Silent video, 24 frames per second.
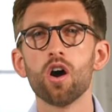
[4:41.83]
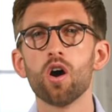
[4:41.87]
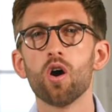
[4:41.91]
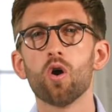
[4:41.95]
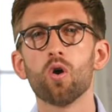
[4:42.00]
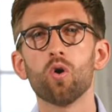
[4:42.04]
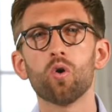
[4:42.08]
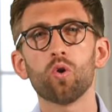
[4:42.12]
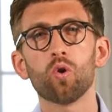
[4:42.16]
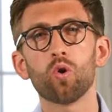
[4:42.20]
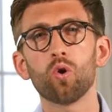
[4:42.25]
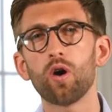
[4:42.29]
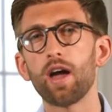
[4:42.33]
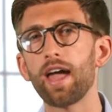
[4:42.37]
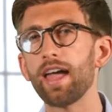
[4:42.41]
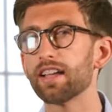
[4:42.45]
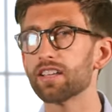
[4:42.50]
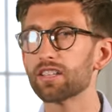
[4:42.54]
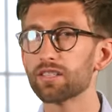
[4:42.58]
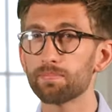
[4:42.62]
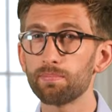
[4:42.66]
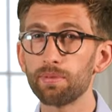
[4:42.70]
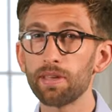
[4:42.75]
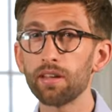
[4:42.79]
or
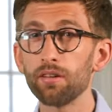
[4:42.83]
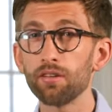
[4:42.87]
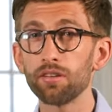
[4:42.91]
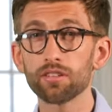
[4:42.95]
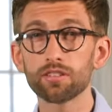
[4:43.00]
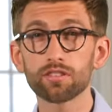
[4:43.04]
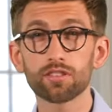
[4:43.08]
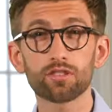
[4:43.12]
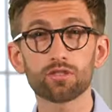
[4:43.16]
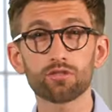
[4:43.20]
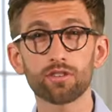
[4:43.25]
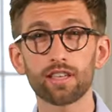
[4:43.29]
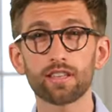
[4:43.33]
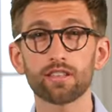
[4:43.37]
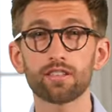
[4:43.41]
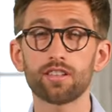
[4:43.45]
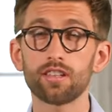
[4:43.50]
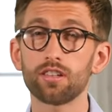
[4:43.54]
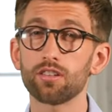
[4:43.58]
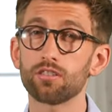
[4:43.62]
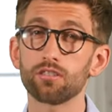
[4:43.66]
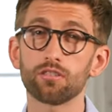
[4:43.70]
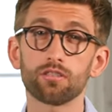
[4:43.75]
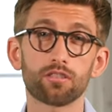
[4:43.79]
experience the
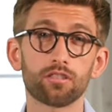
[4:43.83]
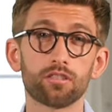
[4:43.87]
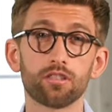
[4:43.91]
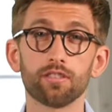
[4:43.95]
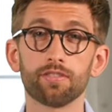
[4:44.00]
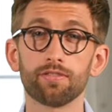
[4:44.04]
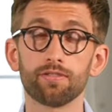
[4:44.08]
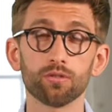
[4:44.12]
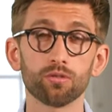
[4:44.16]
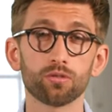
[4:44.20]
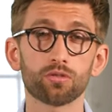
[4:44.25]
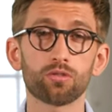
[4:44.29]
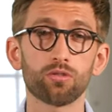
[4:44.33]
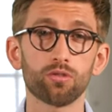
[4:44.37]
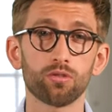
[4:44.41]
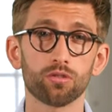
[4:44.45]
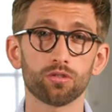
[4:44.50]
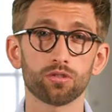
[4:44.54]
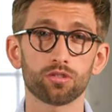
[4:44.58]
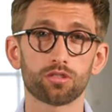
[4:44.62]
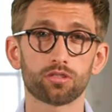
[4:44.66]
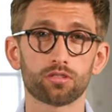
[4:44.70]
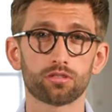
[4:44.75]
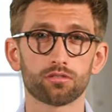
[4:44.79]
transition to the full
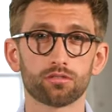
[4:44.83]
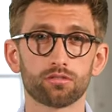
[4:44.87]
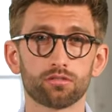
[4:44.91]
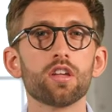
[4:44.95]
course.